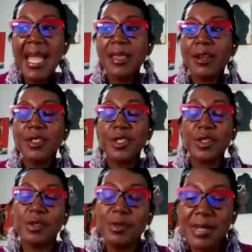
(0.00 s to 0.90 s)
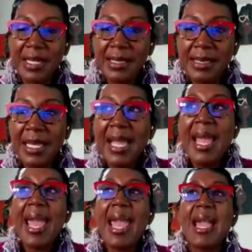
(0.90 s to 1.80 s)
and our students,
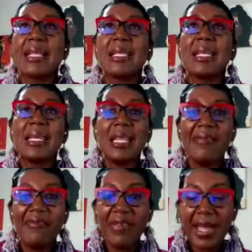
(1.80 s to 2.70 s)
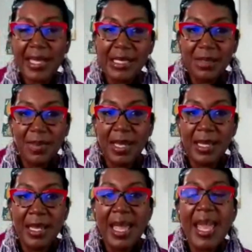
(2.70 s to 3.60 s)
and get
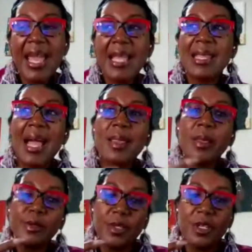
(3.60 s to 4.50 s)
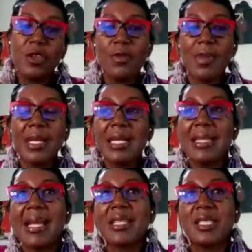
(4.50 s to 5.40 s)
advancement and not lose the human
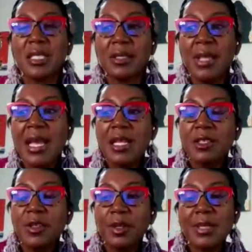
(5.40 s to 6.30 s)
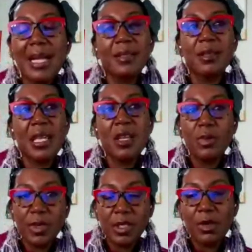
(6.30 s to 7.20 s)
connection? You know, Dr. King
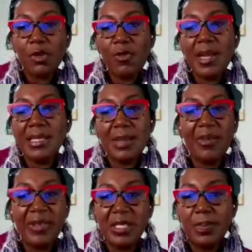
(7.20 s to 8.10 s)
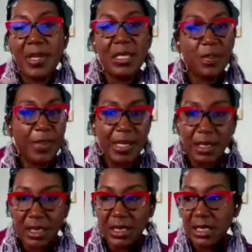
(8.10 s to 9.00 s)
was so great. Some of his best
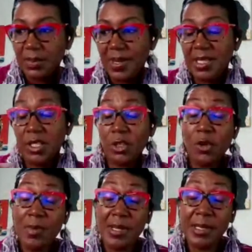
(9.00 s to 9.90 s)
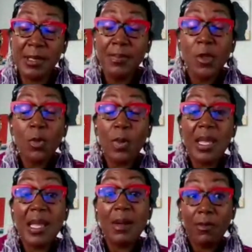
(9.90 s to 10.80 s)
speeches, his best sermons,
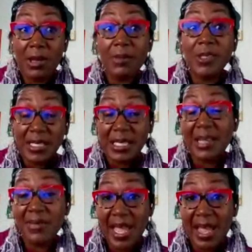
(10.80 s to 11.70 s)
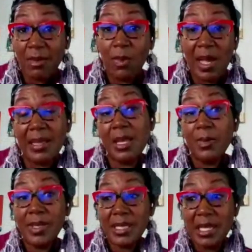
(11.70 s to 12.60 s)
we received that while he
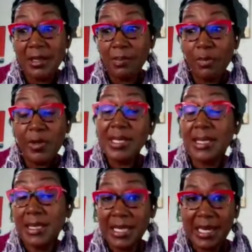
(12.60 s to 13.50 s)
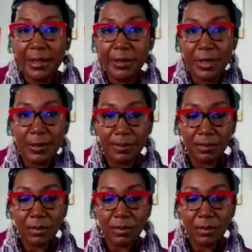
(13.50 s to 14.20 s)
was in prison cells,